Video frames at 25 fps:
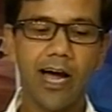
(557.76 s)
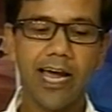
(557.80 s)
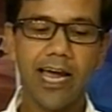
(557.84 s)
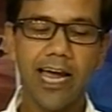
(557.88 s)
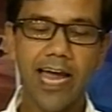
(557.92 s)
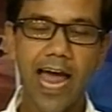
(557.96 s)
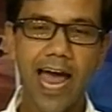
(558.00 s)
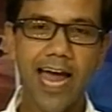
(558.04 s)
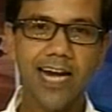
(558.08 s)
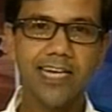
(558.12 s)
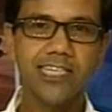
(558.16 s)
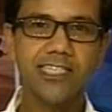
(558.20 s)

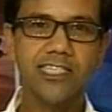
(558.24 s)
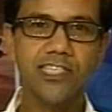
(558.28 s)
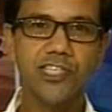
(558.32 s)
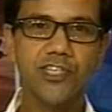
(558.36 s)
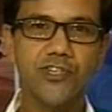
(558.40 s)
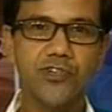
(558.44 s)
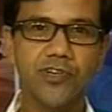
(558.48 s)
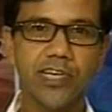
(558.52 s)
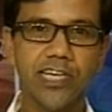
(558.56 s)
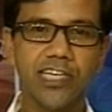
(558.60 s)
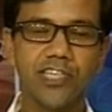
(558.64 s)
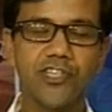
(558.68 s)
at a
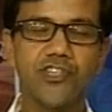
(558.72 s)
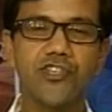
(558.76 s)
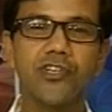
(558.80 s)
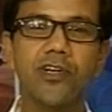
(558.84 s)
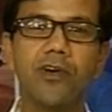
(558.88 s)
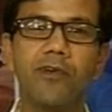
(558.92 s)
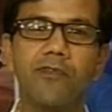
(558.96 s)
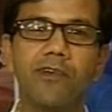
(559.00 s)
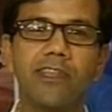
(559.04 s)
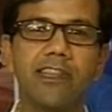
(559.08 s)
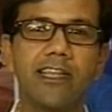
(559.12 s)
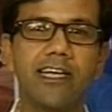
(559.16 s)
stage
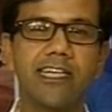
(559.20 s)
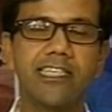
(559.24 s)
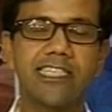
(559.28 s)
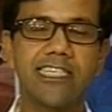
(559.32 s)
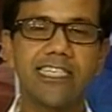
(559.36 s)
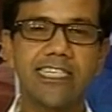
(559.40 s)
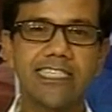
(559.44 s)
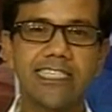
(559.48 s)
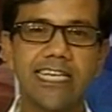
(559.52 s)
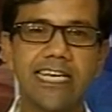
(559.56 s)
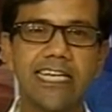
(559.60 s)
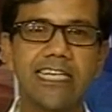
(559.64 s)
with a
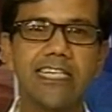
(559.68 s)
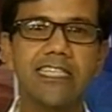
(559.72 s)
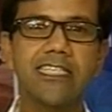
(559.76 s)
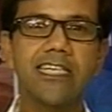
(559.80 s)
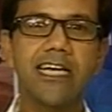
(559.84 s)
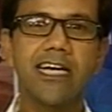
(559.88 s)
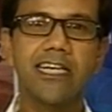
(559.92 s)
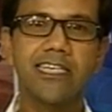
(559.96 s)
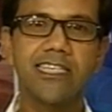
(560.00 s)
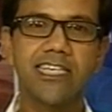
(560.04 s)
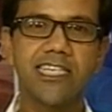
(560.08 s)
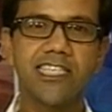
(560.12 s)
detailed
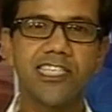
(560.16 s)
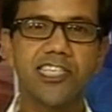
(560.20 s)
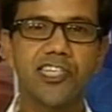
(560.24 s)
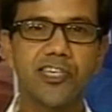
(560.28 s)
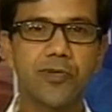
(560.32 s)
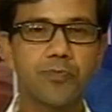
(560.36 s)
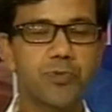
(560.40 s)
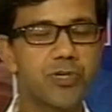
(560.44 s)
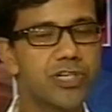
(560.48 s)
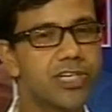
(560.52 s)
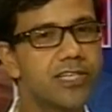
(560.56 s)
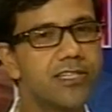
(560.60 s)

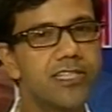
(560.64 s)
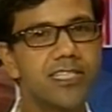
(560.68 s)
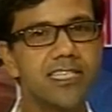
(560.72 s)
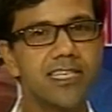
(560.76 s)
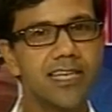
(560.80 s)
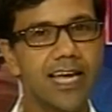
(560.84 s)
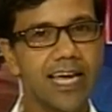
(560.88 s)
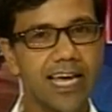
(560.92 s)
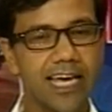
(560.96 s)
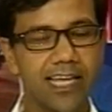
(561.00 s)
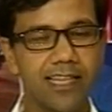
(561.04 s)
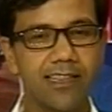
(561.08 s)

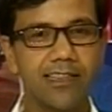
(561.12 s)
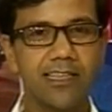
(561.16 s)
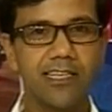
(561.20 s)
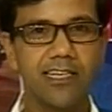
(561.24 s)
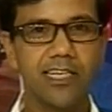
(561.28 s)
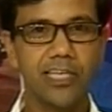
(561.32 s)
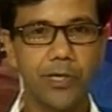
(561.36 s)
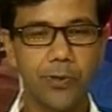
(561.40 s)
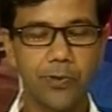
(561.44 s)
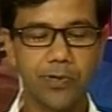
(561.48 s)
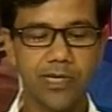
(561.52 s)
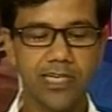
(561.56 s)
descriptions in the
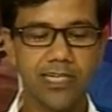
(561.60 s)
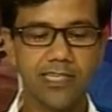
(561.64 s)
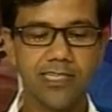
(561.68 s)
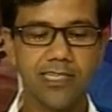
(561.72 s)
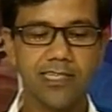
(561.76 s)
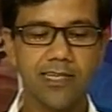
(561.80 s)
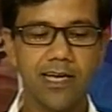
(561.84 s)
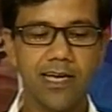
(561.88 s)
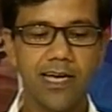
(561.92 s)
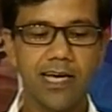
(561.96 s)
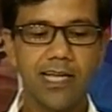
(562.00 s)
unit.